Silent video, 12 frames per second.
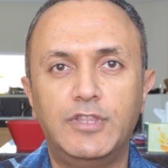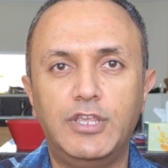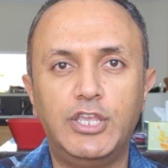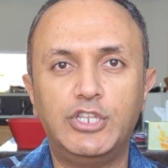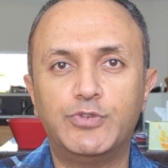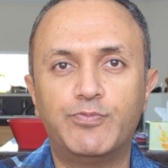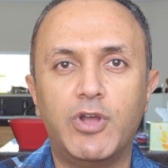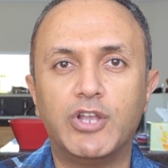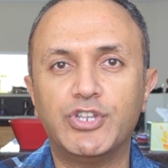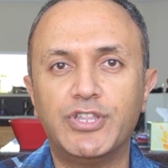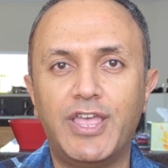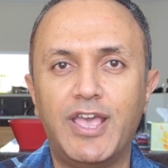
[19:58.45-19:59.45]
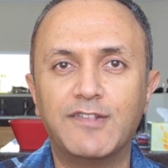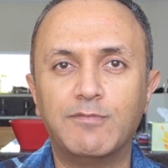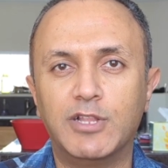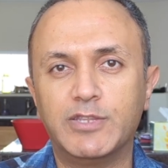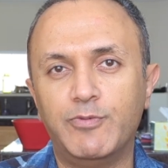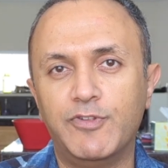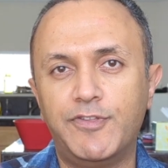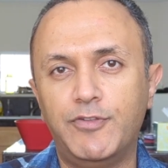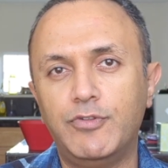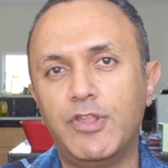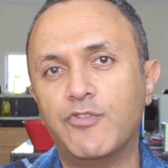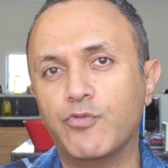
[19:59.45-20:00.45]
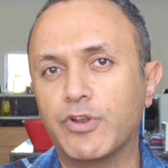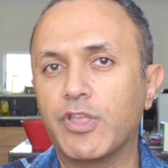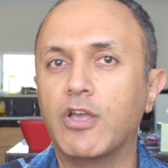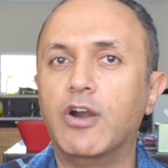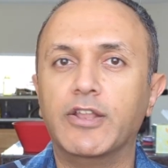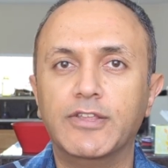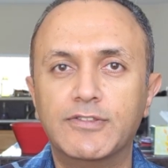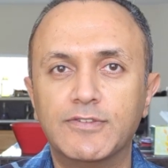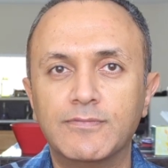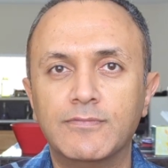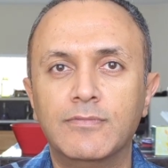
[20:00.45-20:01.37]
Each project has multiple students working on it,